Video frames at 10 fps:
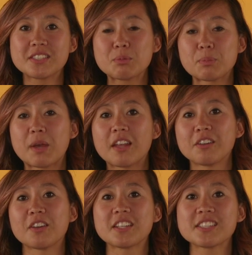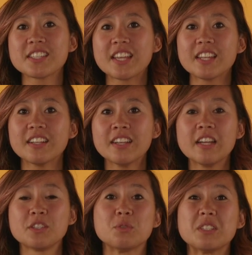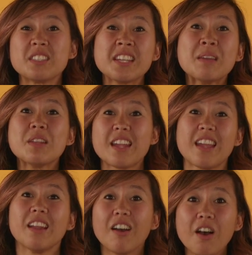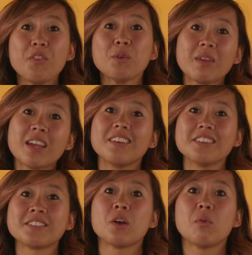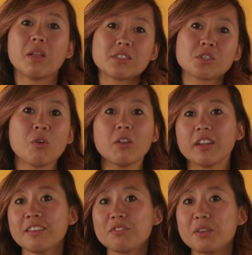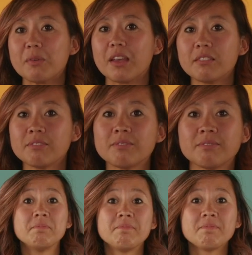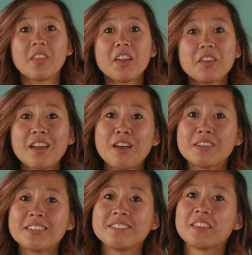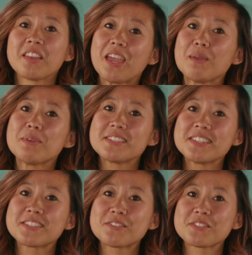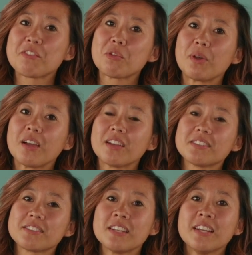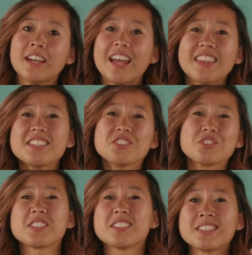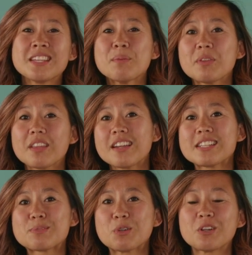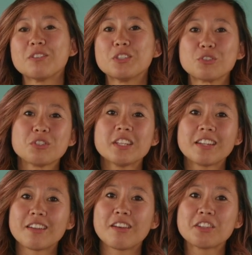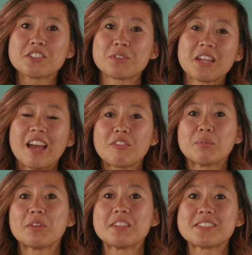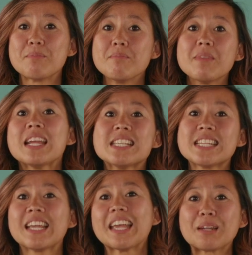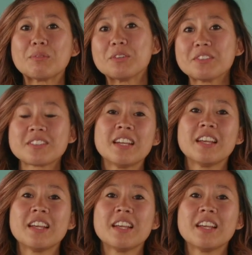zebra pattern on its skin to intimidate other males while it's courting a female. There you have it, the ABCs of cephalopods. And this is just the tip of the iceberg of intriguing knowledge that we have about these amazing animals